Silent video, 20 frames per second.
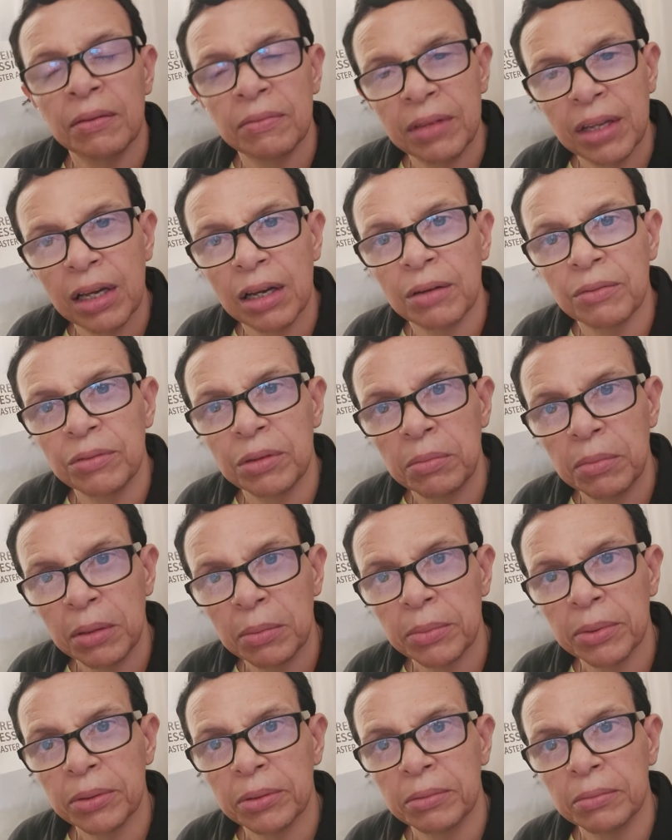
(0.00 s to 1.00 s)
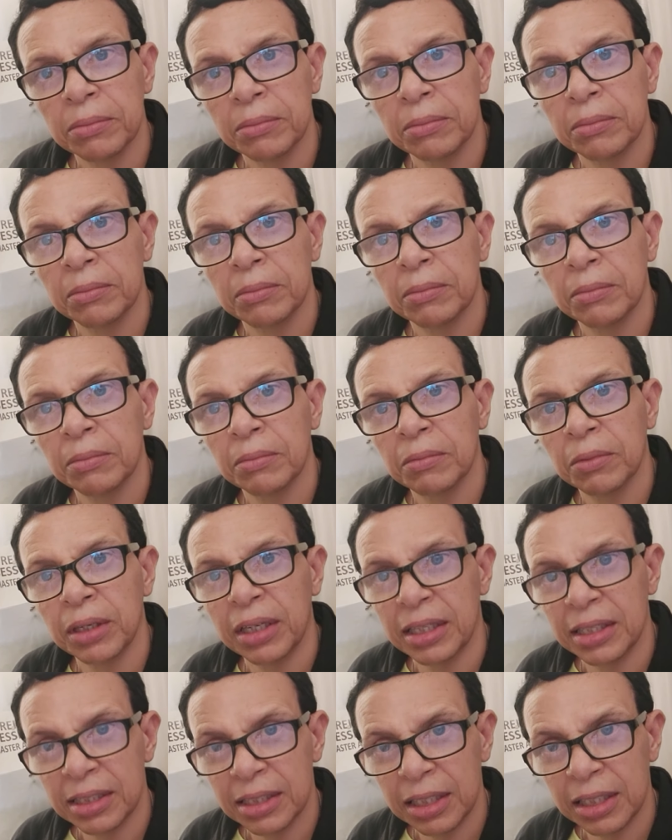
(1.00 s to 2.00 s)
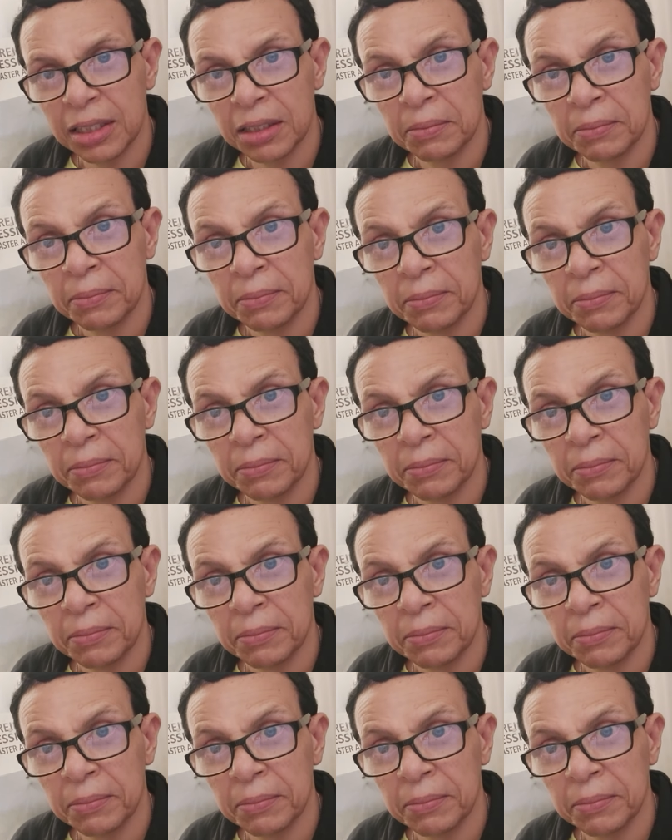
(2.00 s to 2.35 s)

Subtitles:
Now, remember what I said.